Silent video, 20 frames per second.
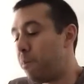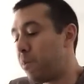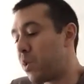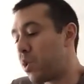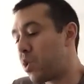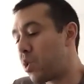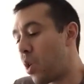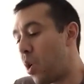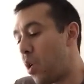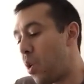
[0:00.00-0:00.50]

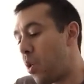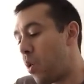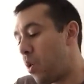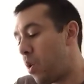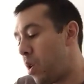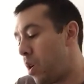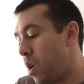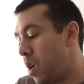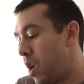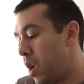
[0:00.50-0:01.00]

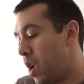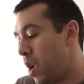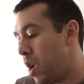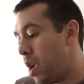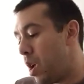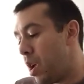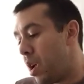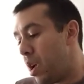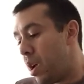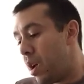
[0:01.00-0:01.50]
So
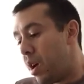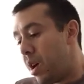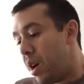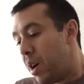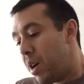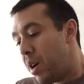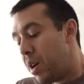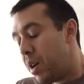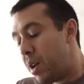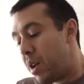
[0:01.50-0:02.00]

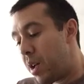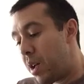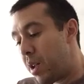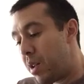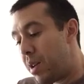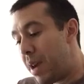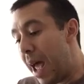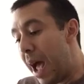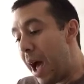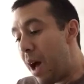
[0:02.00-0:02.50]

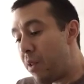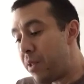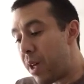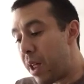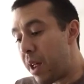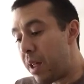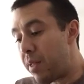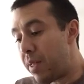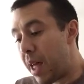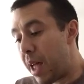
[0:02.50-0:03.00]
now
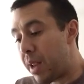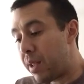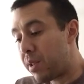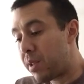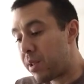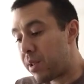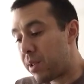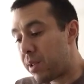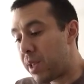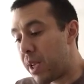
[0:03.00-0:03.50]
that
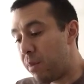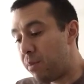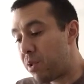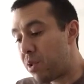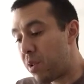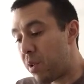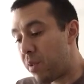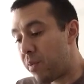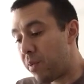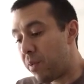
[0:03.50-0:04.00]
it's seemed
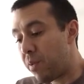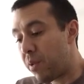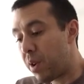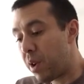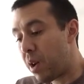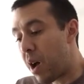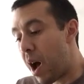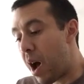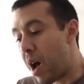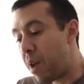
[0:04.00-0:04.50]
to
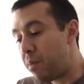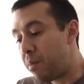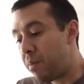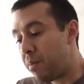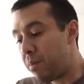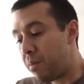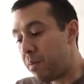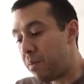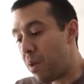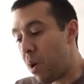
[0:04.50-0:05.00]
have
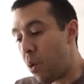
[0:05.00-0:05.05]
gone